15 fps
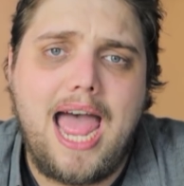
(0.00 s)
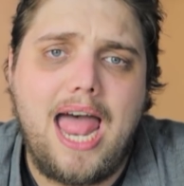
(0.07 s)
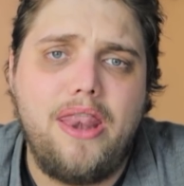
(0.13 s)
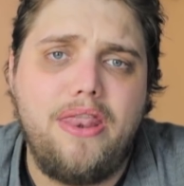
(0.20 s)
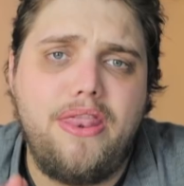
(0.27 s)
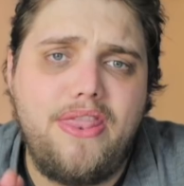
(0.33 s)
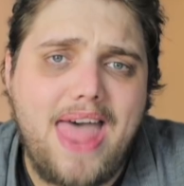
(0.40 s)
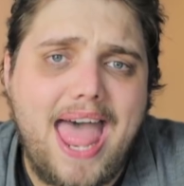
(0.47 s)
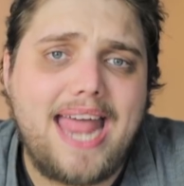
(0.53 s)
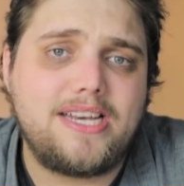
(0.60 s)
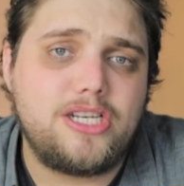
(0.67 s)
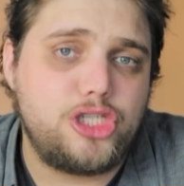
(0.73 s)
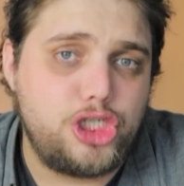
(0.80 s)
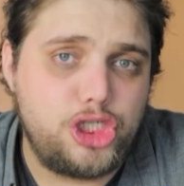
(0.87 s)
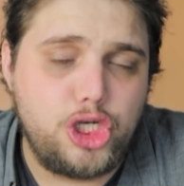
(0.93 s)
And that
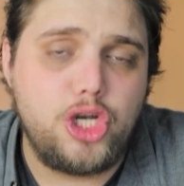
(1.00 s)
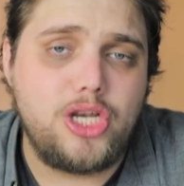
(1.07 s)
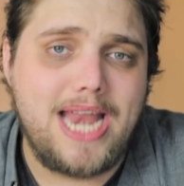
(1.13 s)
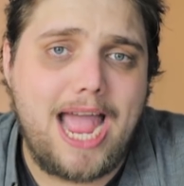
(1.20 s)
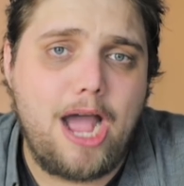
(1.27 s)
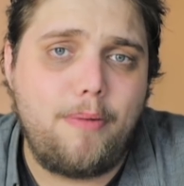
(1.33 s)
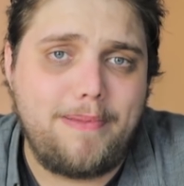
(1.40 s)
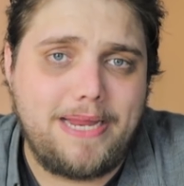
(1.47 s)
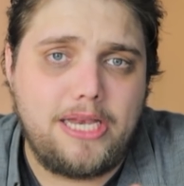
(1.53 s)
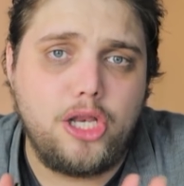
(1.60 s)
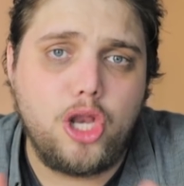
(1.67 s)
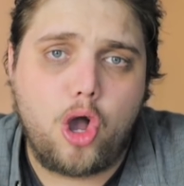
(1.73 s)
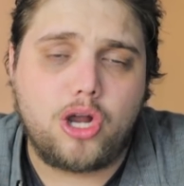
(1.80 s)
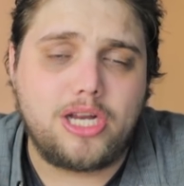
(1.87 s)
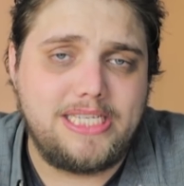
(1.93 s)
should now be
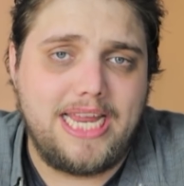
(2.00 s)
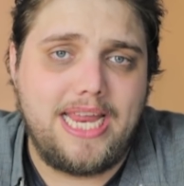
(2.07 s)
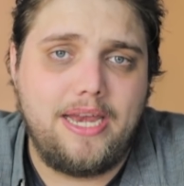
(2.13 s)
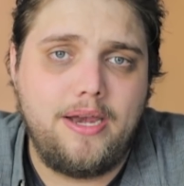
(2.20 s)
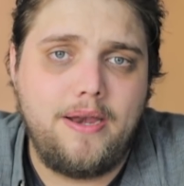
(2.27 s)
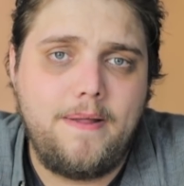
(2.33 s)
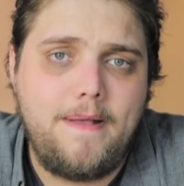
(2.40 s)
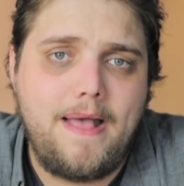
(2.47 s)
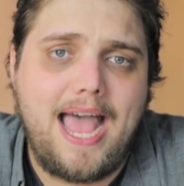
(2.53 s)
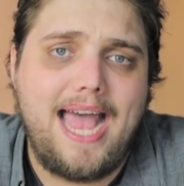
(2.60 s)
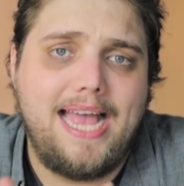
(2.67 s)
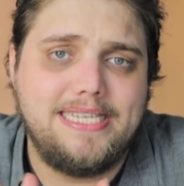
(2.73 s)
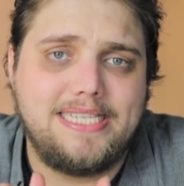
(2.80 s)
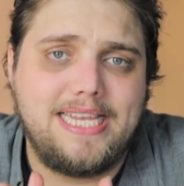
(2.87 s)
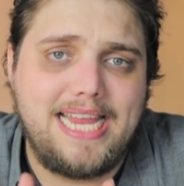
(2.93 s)
locked in
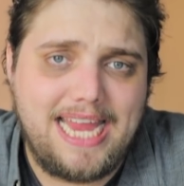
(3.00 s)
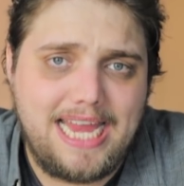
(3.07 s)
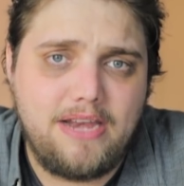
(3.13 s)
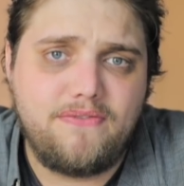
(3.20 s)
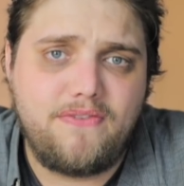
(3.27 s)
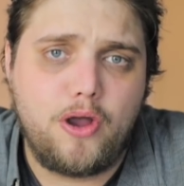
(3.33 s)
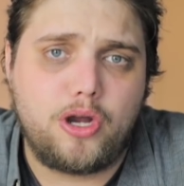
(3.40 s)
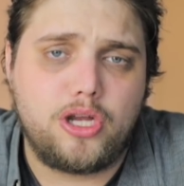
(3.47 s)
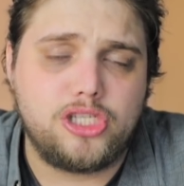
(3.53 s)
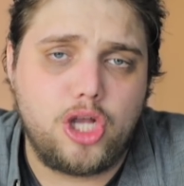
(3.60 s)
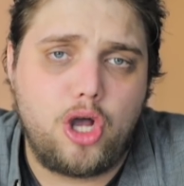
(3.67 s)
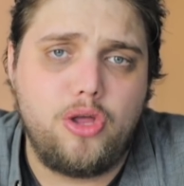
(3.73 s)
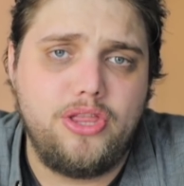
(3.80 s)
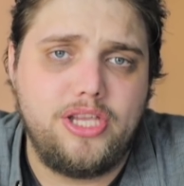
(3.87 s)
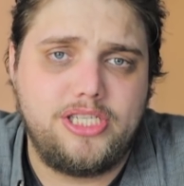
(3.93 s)
as in focus
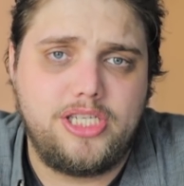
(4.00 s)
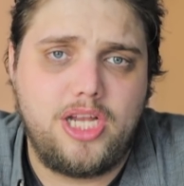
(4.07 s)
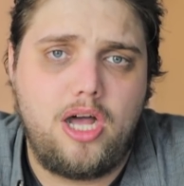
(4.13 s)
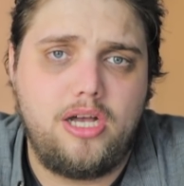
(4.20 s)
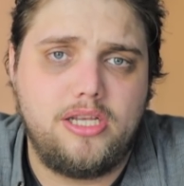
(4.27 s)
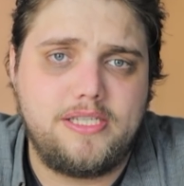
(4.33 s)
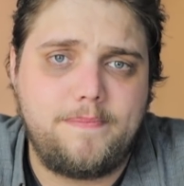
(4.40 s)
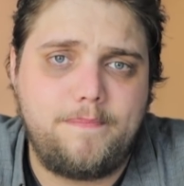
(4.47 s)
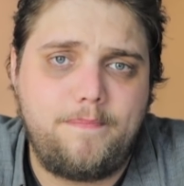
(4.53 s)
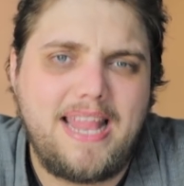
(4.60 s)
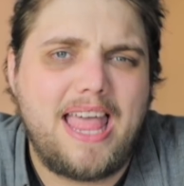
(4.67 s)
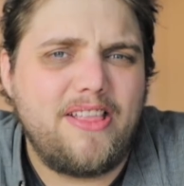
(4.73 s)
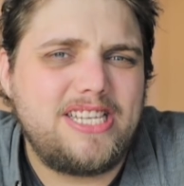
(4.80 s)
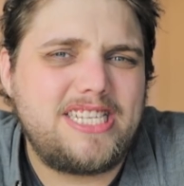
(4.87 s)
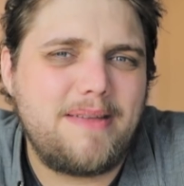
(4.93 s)
on the stars.
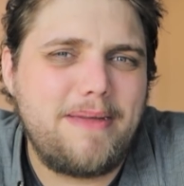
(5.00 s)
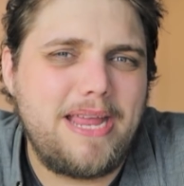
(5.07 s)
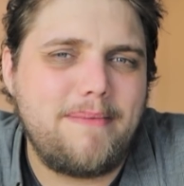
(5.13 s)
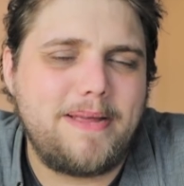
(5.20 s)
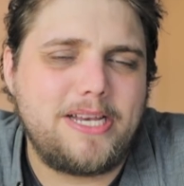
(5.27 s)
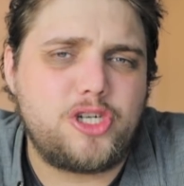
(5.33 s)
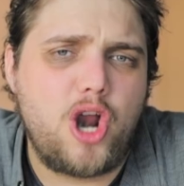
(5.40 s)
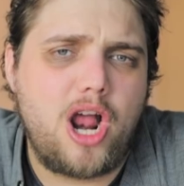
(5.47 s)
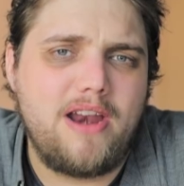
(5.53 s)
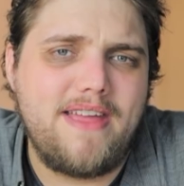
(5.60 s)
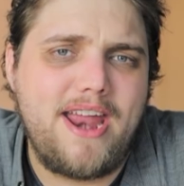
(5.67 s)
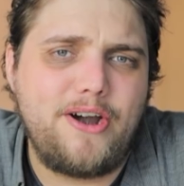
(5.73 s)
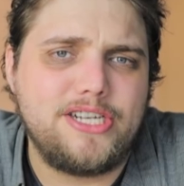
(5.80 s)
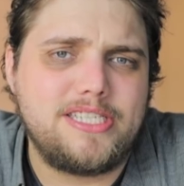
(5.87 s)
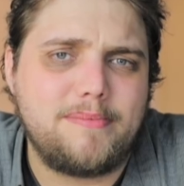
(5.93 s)
Now, this can be a bit trial and
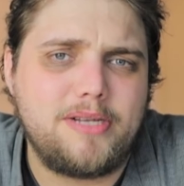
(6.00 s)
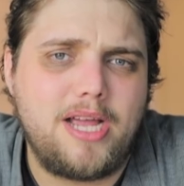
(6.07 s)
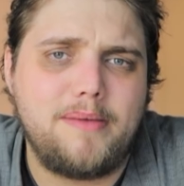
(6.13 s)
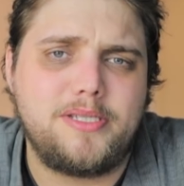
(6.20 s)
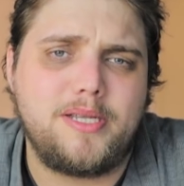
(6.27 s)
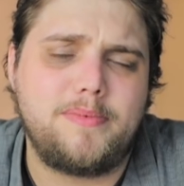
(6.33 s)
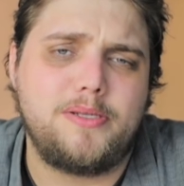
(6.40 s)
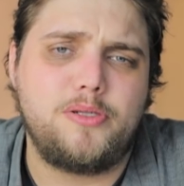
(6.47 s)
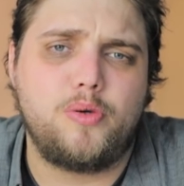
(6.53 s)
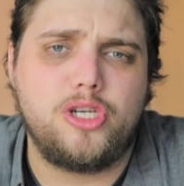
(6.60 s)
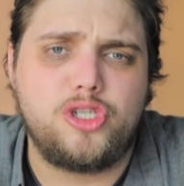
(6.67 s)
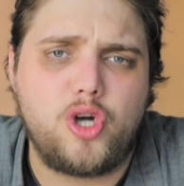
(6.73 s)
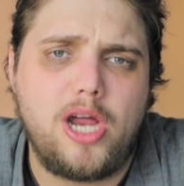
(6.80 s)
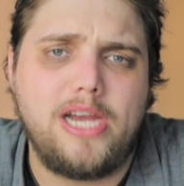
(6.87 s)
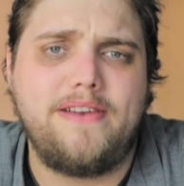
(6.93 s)
error sometimes. Sometimes you
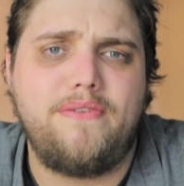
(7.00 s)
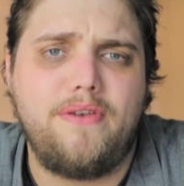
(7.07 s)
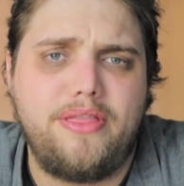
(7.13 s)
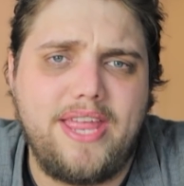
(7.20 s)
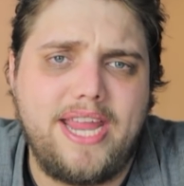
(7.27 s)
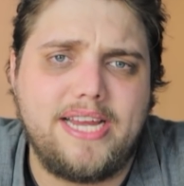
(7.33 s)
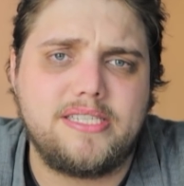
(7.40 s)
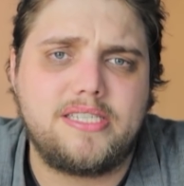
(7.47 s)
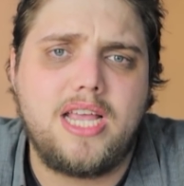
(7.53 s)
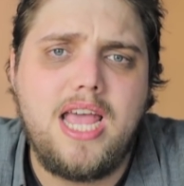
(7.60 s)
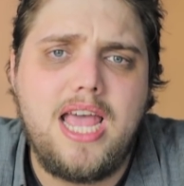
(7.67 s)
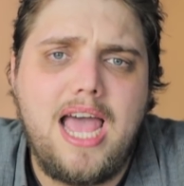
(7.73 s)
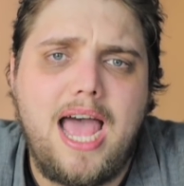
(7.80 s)
wanna try different things.